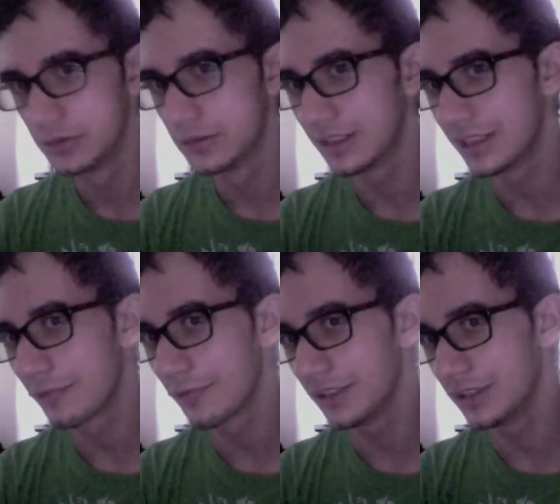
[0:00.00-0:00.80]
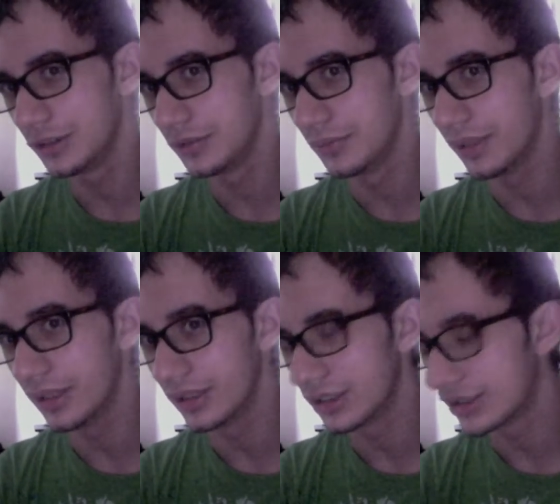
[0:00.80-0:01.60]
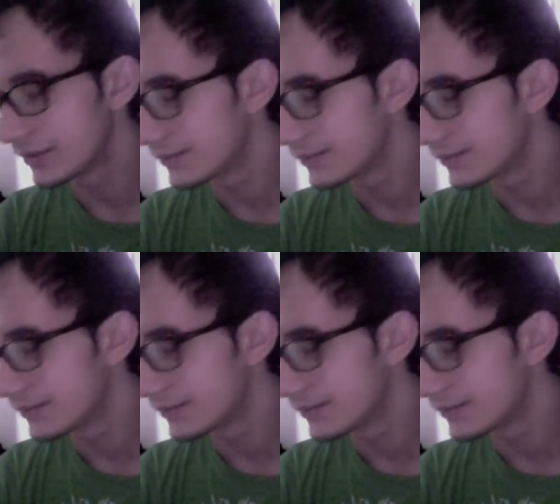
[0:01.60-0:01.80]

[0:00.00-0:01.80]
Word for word: they didn't really do much.